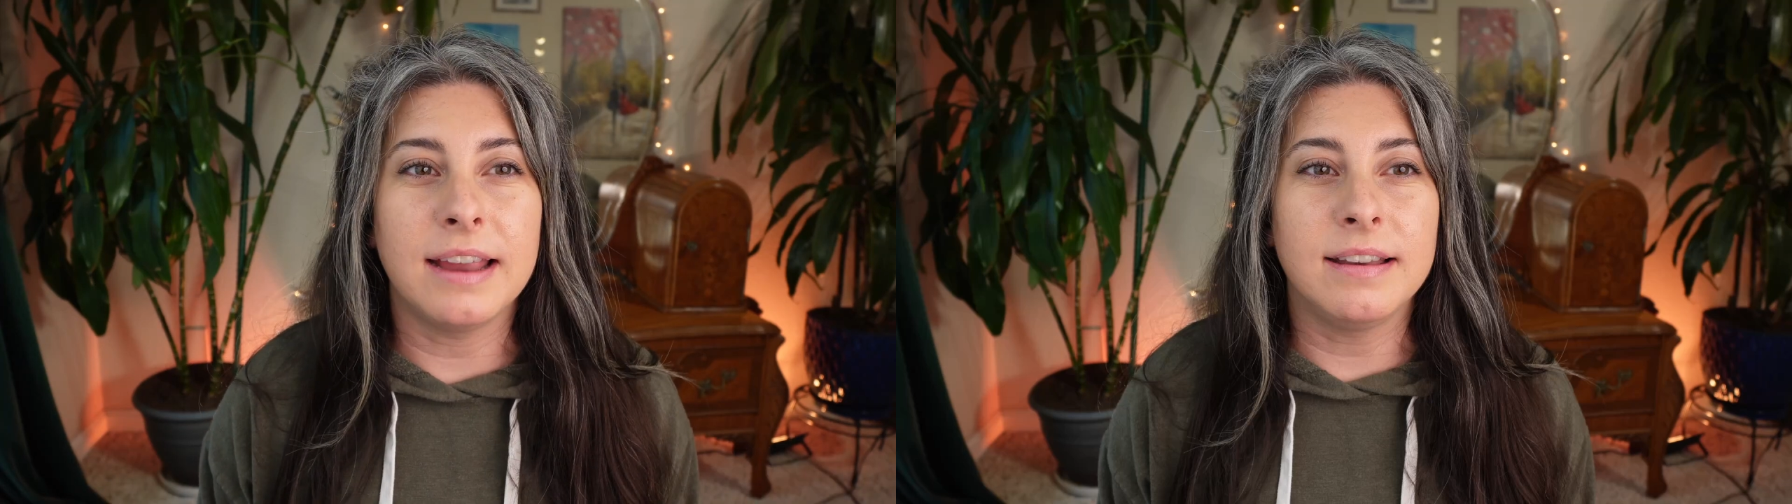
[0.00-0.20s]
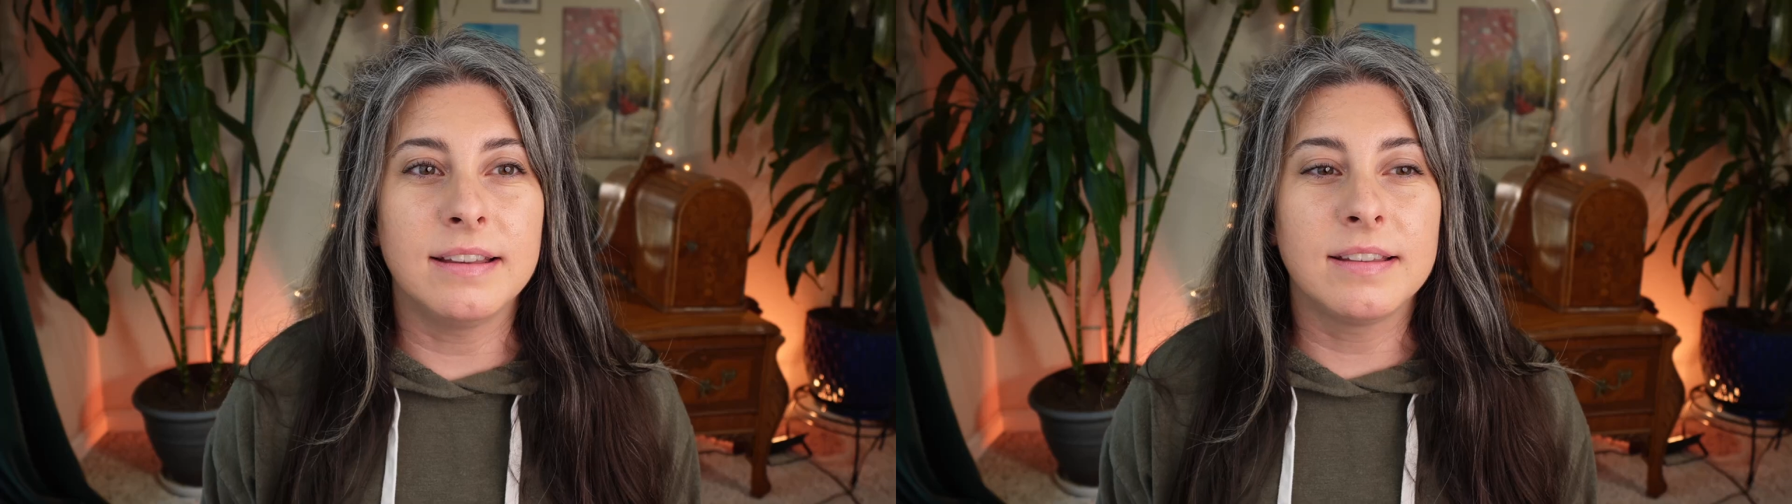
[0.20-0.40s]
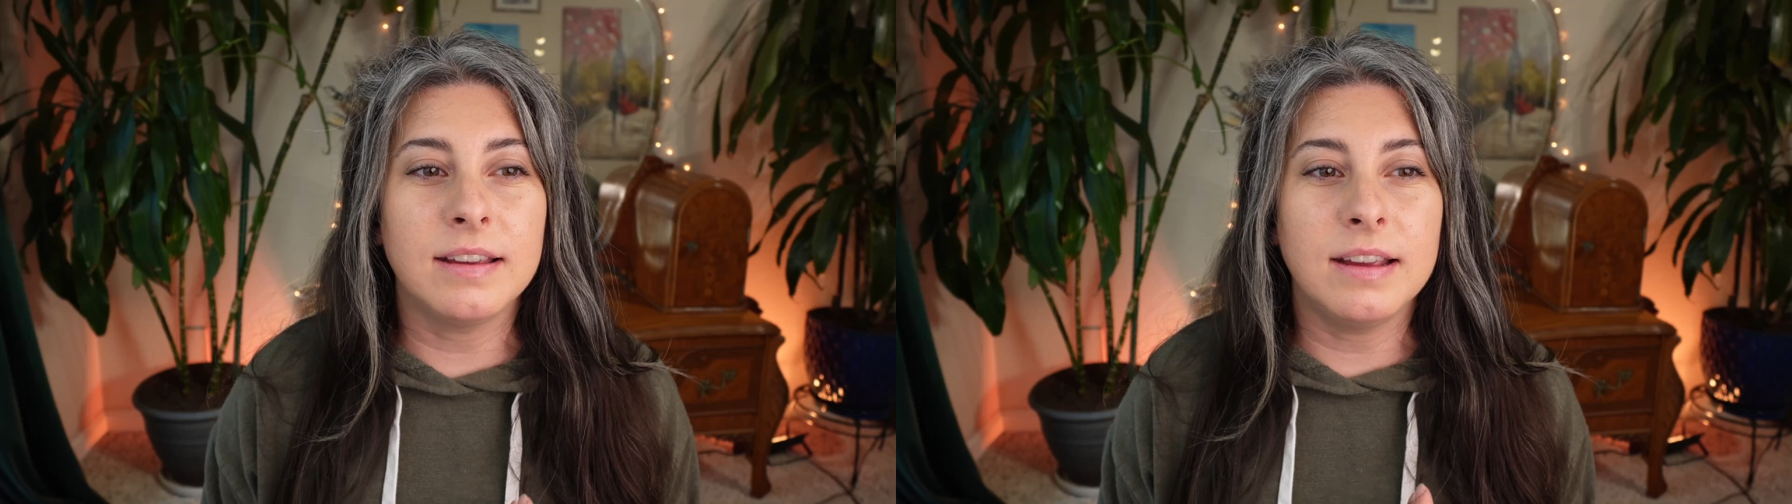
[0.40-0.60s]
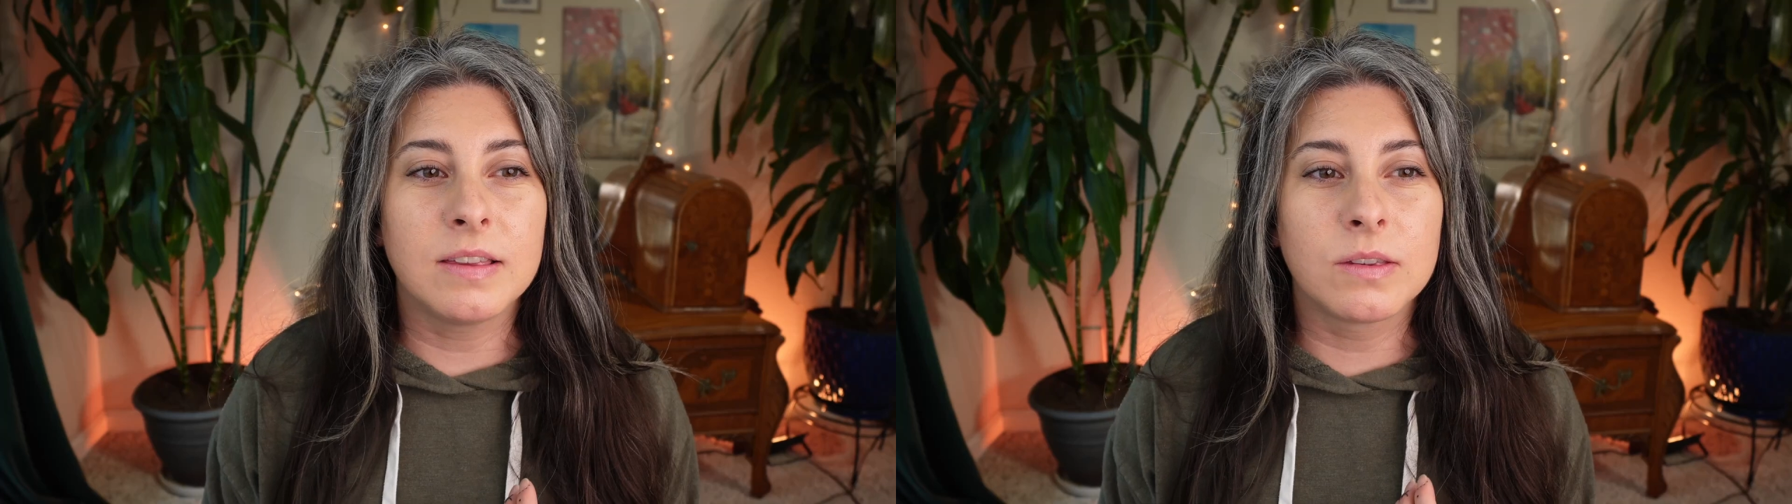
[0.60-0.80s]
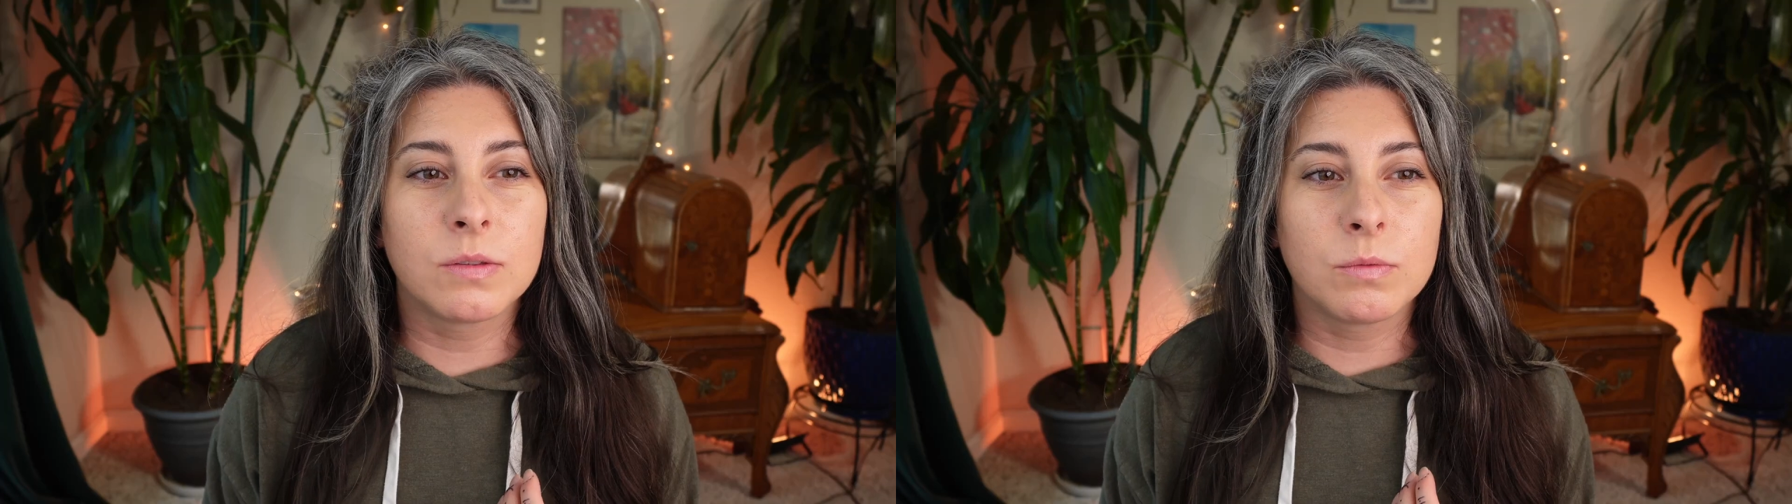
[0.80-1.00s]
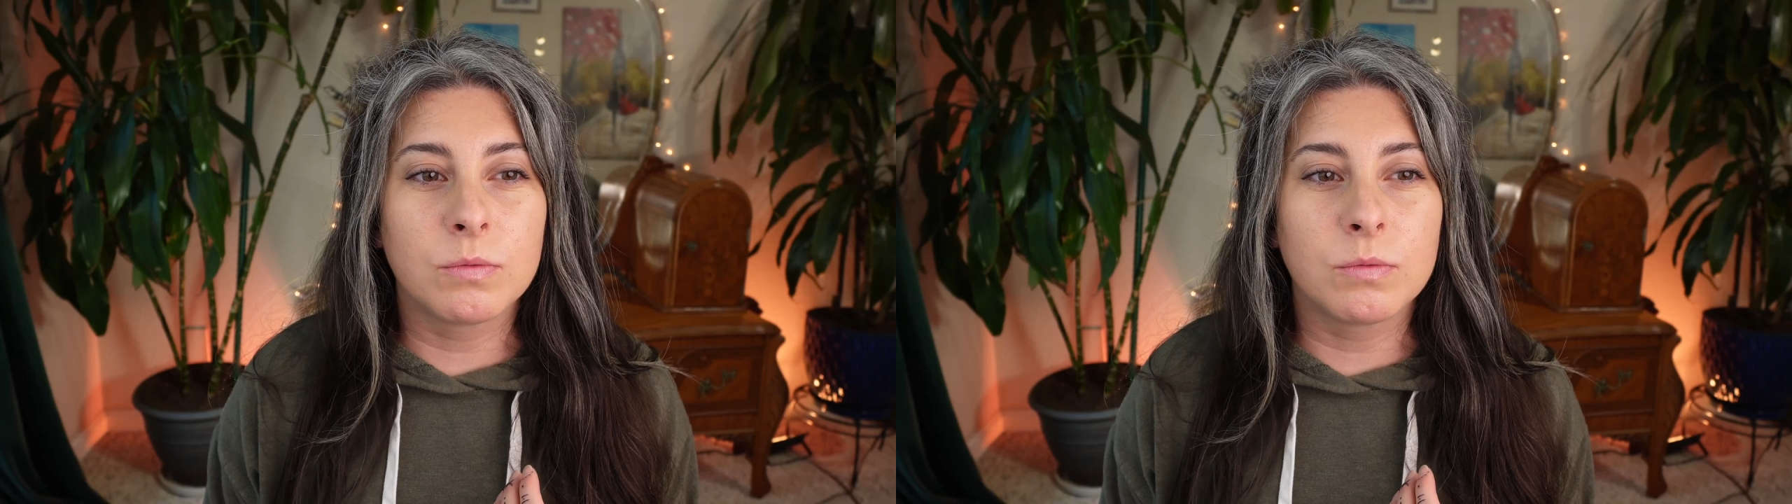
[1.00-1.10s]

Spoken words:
And it's